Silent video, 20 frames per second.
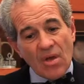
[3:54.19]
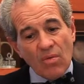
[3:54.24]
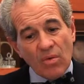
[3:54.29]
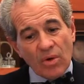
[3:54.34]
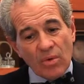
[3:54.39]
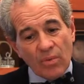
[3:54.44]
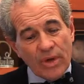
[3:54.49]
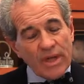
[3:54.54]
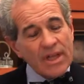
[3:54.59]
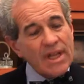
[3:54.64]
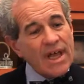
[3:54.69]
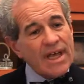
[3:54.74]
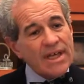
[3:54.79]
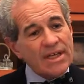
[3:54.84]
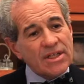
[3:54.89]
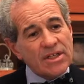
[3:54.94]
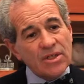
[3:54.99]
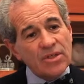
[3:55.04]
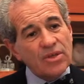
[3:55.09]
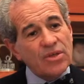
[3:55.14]
What we
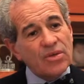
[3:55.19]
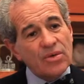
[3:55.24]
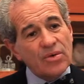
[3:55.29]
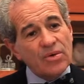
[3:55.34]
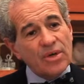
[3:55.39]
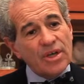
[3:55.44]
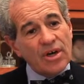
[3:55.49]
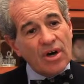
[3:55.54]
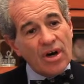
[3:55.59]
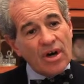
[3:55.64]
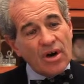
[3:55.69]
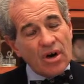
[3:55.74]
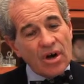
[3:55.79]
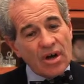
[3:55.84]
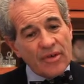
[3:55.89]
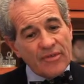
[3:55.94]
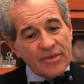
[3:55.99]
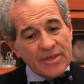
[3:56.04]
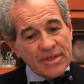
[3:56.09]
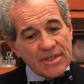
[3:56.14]
like to do in our
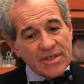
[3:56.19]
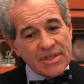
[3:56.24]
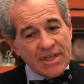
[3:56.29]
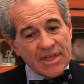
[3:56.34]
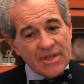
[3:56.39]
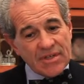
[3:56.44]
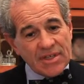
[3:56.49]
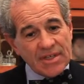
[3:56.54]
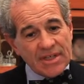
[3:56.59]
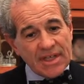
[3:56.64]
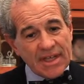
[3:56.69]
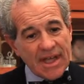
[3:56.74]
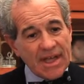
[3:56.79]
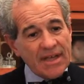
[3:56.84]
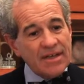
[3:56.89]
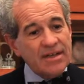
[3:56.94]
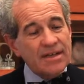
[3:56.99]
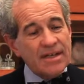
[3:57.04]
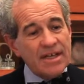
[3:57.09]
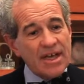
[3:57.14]
office is at the
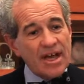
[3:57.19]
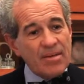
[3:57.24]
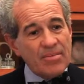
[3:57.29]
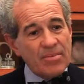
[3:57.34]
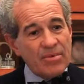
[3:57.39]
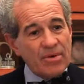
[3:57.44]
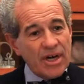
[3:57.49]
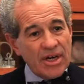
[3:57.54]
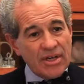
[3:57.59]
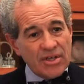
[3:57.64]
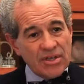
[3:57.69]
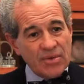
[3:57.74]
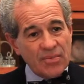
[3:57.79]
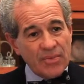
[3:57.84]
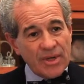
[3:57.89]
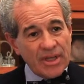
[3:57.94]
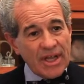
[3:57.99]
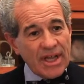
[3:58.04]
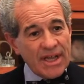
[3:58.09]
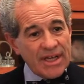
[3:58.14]
end of the operation,
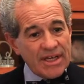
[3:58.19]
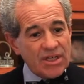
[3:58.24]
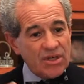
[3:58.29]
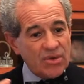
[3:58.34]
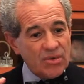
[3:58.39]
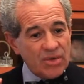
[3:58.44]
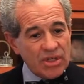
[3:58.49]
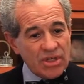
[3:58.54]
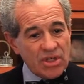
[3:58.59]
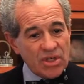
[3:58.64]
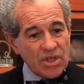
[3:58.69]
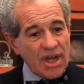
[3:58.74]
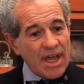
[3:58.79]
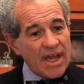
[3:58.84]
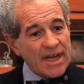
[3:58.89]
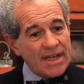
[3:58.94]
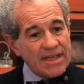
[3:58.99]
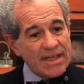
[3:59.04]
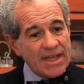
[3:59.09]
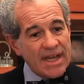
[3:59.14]
we like to
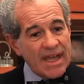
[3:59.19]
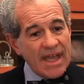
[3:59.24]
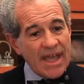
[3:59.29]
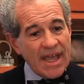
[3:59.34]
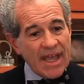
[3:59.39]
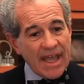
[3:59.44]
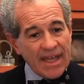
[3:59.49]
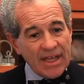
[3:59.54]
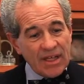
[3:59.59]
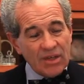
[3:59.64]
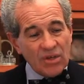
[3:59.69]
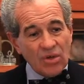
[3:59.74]
inject a